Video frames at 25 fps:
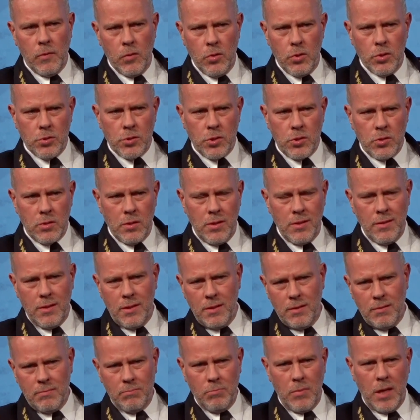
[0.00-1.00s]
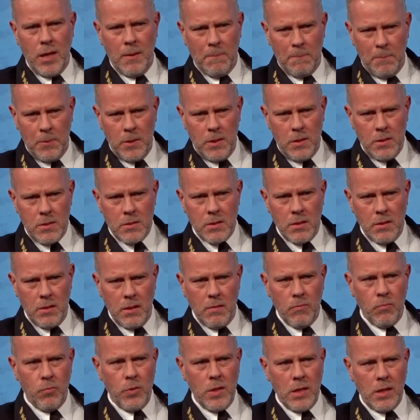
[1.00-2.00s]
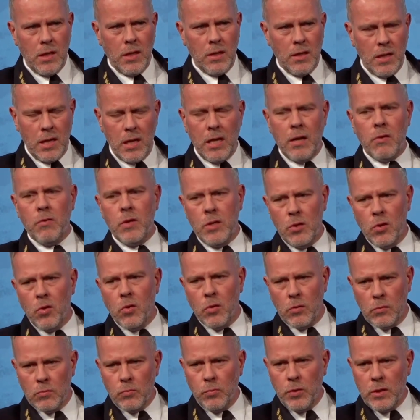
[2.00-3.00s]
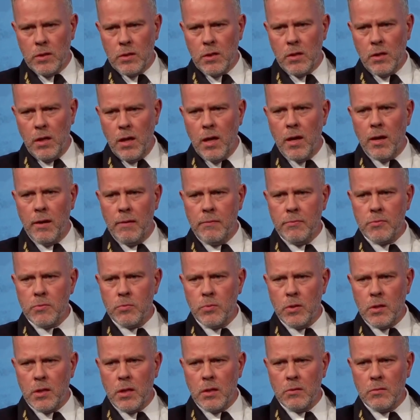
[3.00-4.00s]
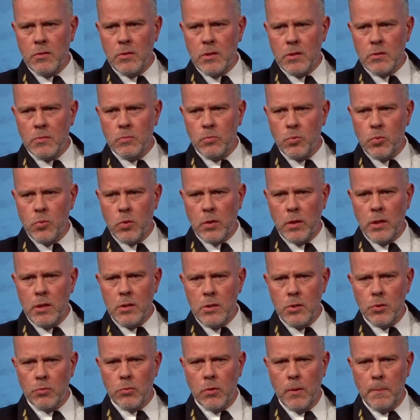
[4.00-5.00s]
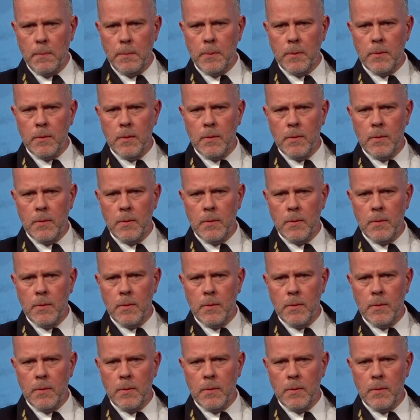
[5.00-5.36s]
lost and then make peace, and then we can carry on with our lives without this war in Europe.